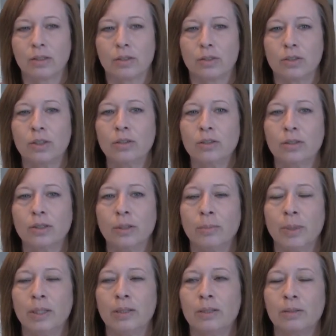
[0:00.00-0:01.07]
So she was a little
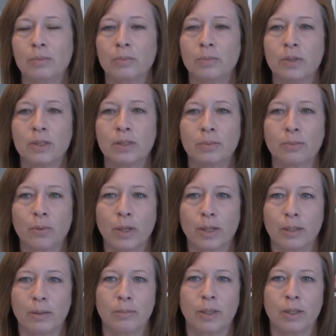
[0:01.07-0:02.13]
bit
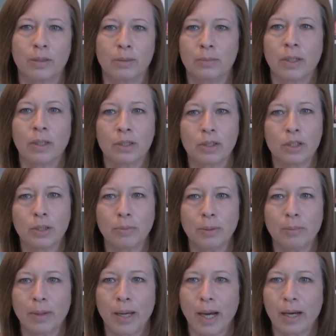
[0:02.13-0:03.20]
disappointed, but she'll
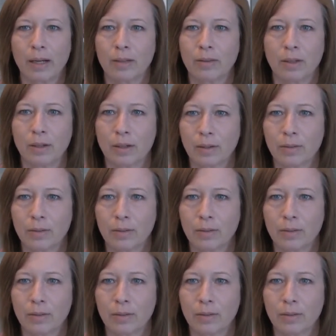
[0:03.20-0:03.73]
be back.